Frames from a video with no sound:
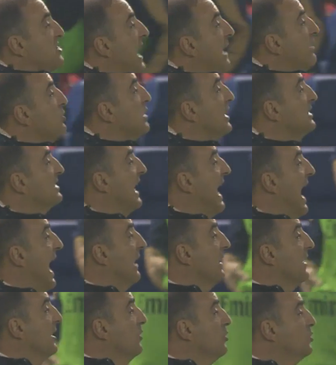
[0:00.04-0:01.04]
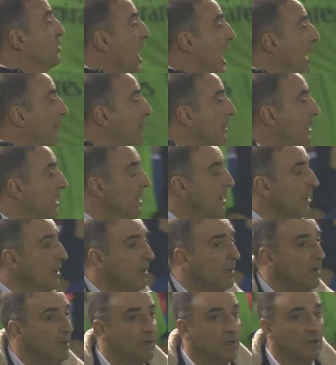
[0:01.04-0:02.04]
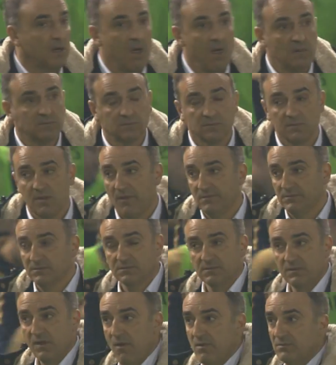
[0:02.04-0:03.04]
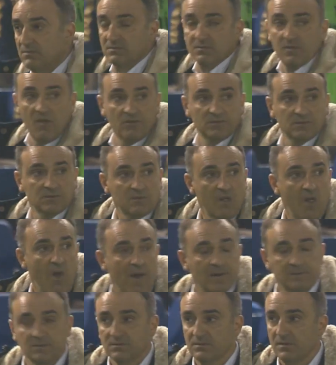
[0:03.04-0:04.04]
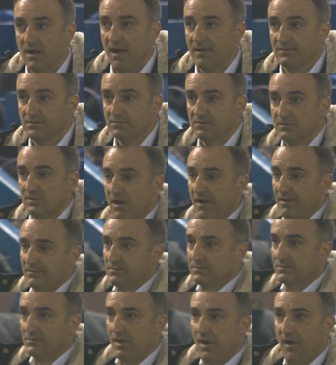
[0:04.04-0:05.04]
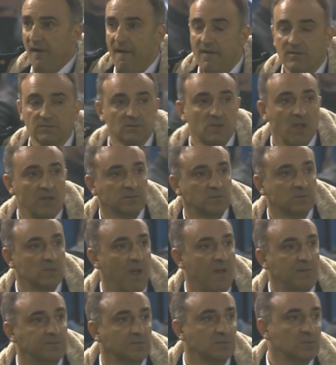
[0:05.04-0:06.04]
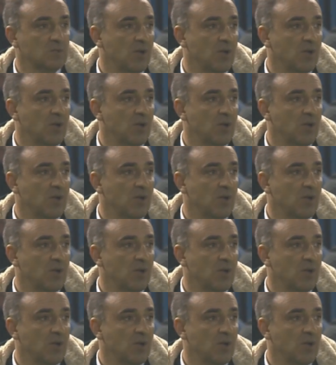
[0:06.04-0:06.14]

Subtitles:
the focus is in Nottingham Forest now. I talked with the players today. We have a very good meeting.